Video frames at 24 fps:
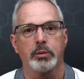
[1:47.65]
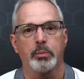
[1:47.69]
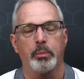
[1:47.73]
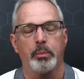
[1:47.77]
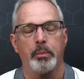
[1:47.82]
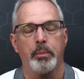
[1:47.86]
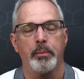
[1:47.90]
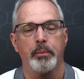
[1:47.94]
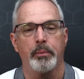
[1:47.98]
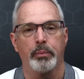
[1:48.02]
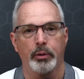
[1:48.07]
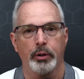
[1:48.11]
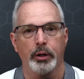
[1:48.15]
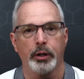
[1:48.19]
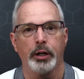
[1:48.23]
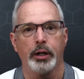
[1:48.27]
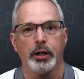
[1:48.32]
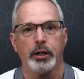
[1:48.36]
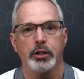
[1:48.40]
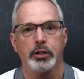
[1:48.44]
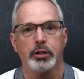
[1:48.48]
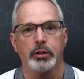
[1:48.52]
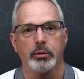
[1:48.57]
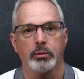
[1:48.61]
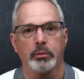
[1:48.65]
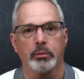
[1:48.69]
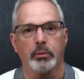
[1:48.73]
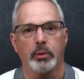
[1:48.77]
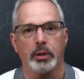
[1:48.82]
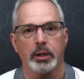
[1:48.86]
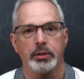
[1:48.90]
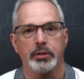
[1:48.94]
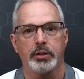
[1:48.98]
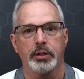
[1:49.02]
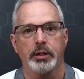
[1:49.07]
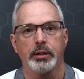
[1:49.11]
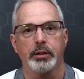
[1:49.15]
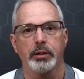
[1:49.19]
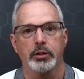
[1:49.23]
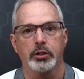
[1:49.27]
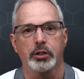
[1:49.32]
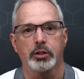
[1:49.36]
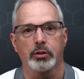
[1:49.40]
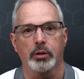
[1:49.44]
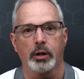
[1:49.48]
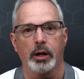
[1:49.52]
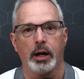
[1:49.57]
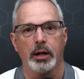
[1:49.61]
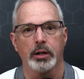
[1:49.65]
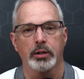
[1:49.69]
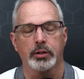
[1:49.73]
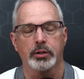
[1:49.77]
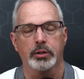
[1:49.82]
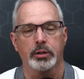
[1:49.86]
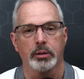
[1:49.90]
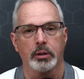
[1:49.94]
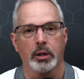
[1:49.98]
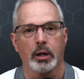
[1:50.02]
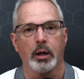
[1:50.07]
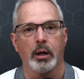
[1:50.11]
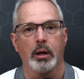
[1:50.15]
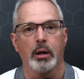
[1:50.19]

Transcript: bridge was in distress